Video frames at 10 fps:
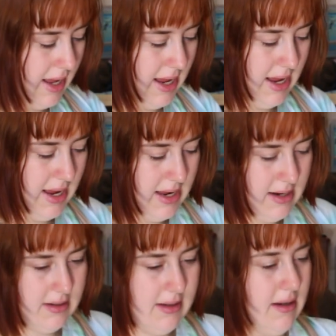
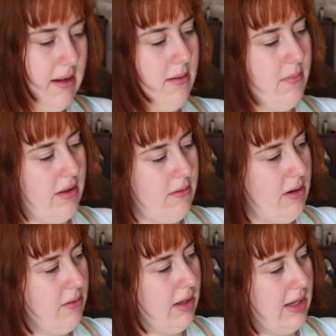And some
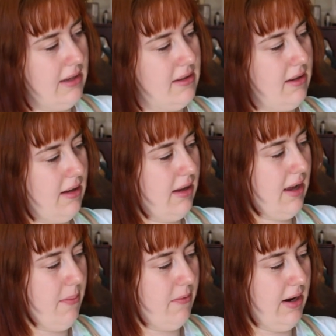three-quarter length
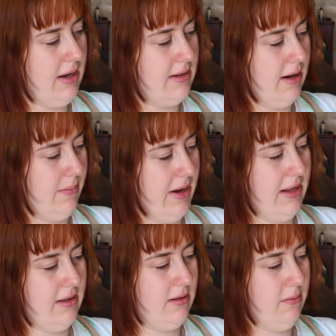capri style
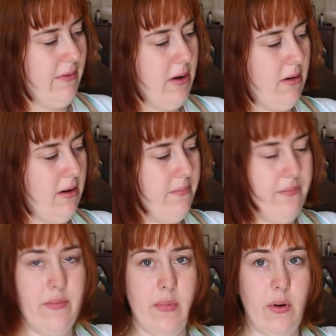pants with Velcro,
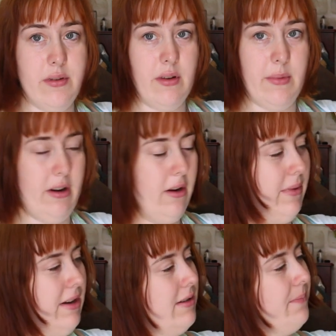also American Girl
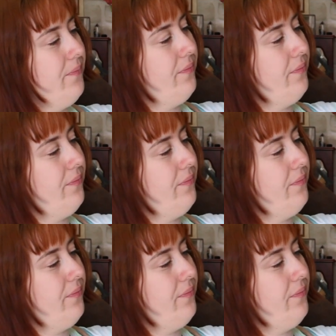brand.